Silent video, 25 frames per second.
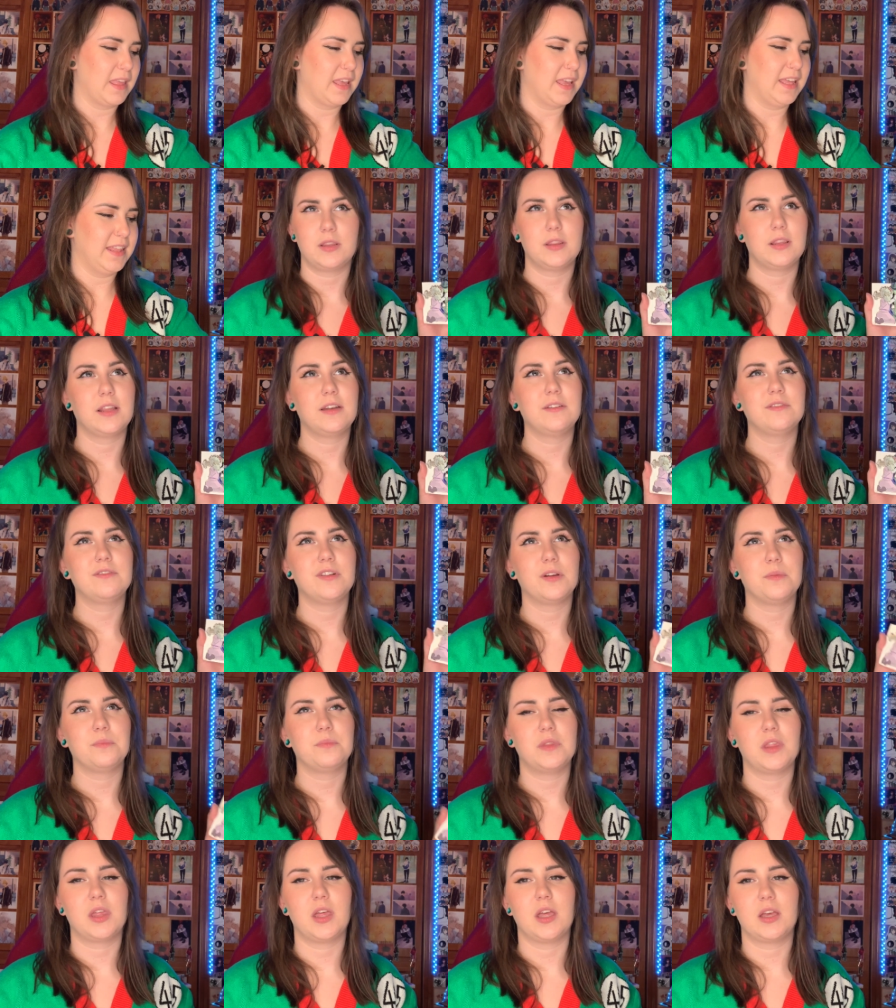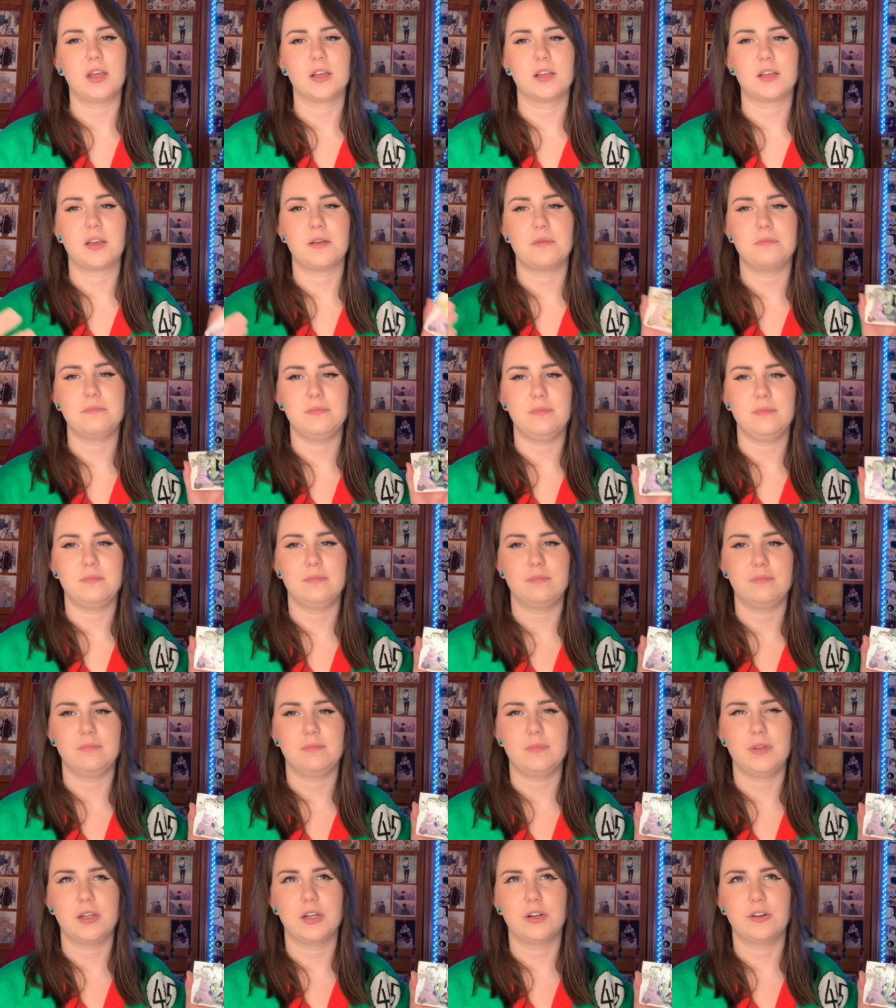And then from the
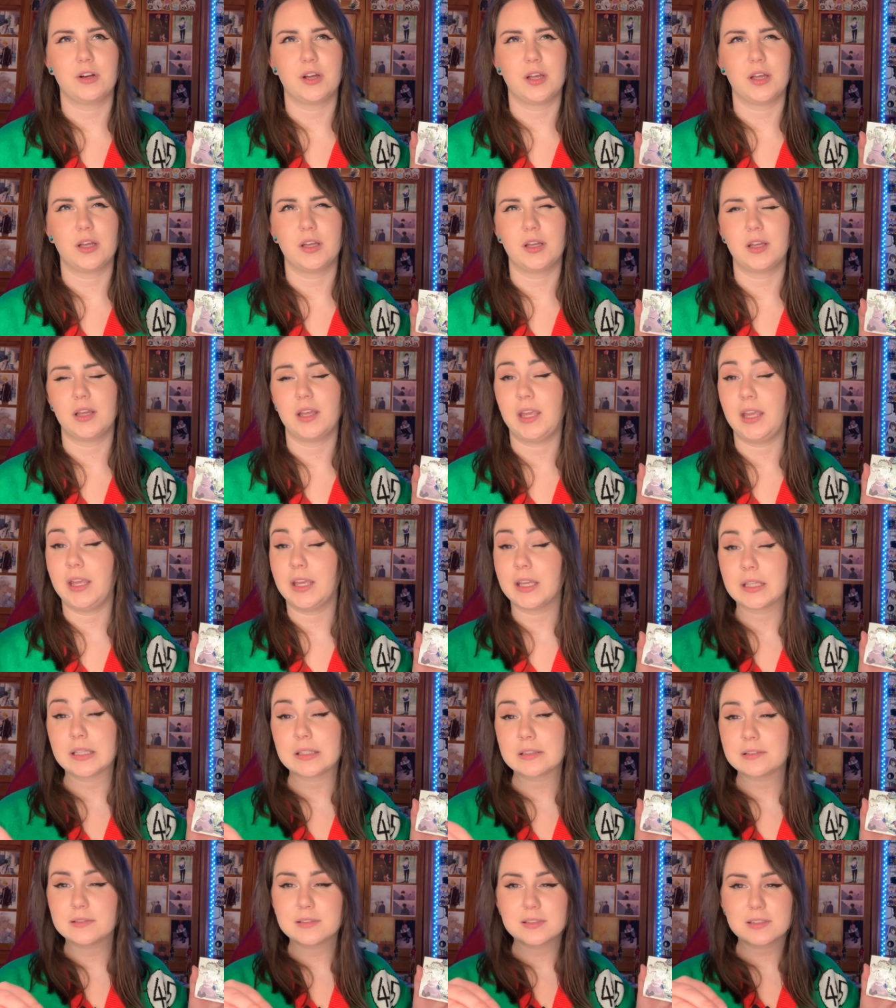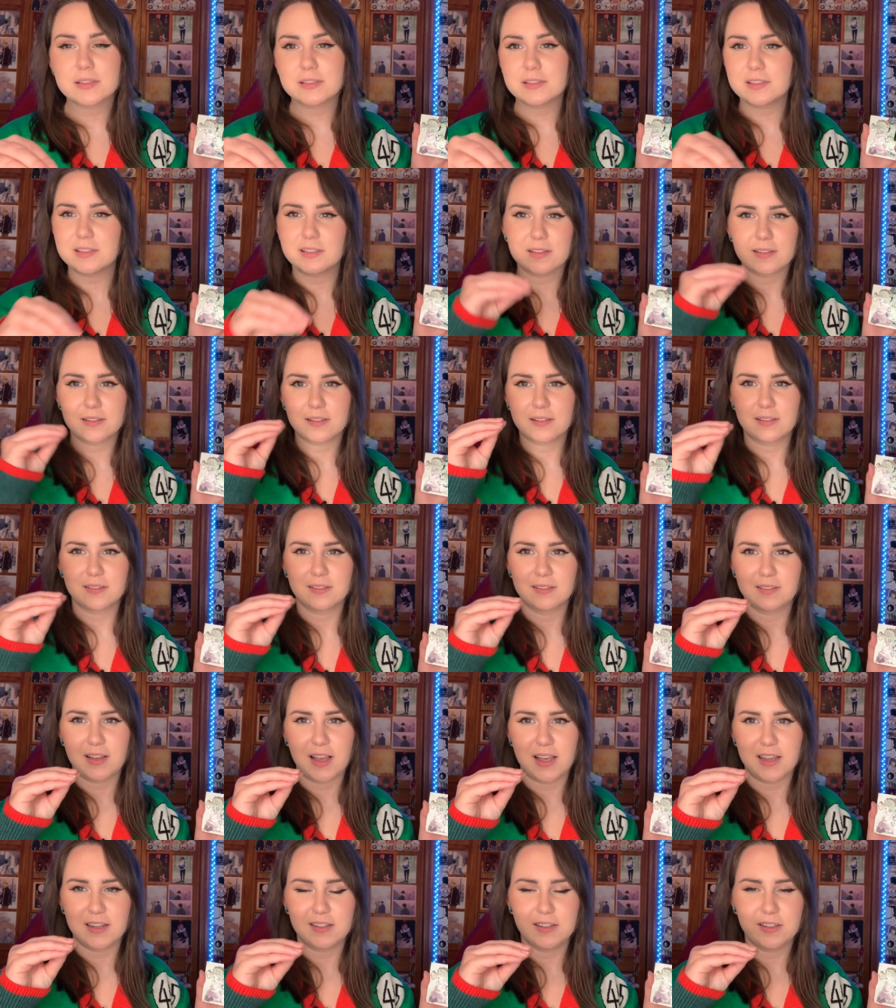Chimera Ants,
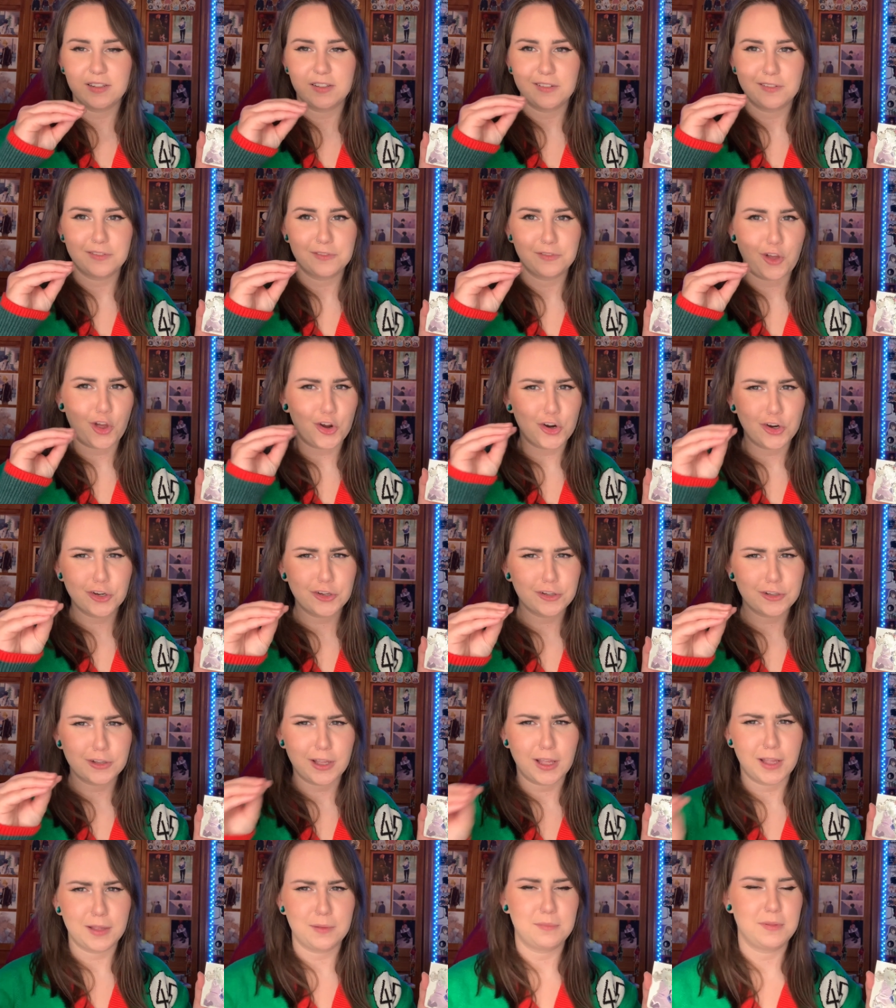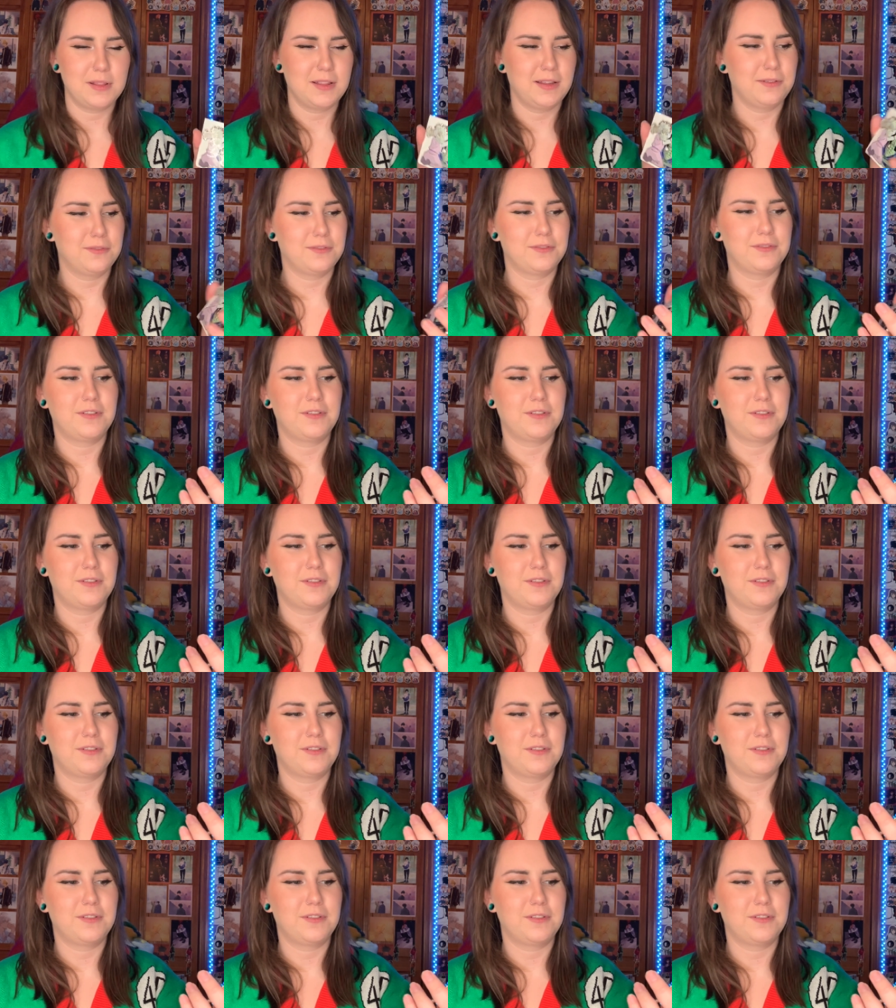kind of arc, I believe,